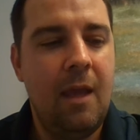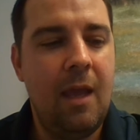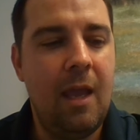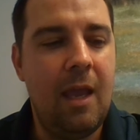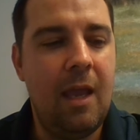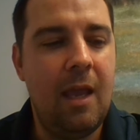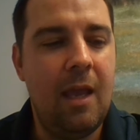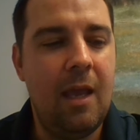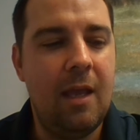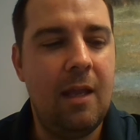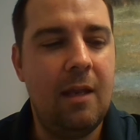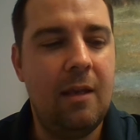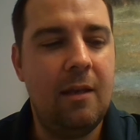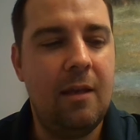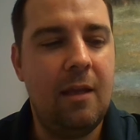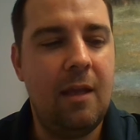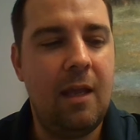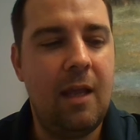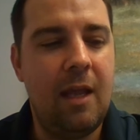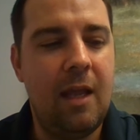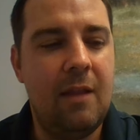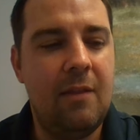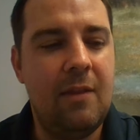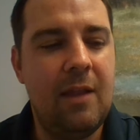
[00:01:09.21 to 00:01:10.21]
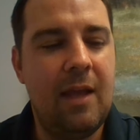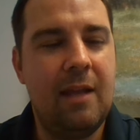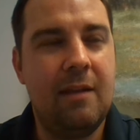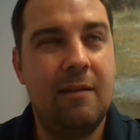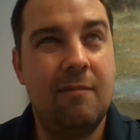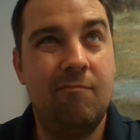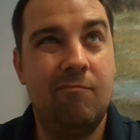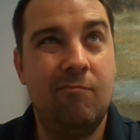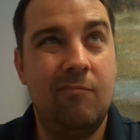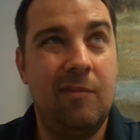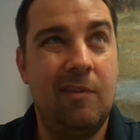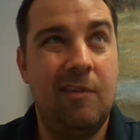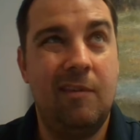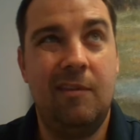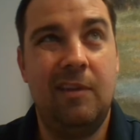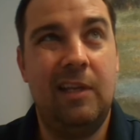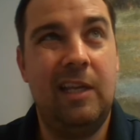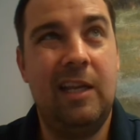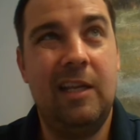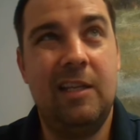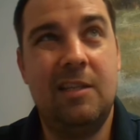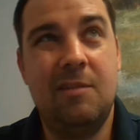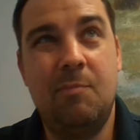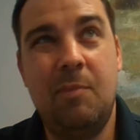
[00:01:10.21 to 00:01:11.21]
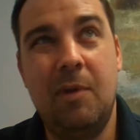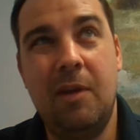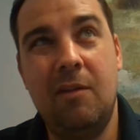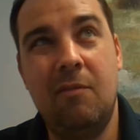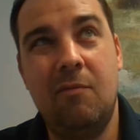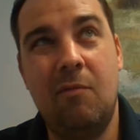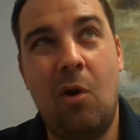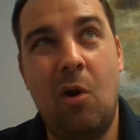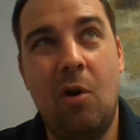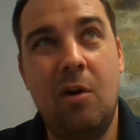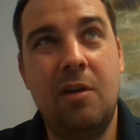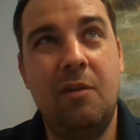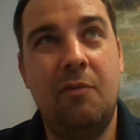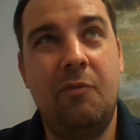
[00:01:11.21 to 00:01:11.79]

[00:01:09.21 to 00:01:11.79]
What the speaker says: And that it's been hard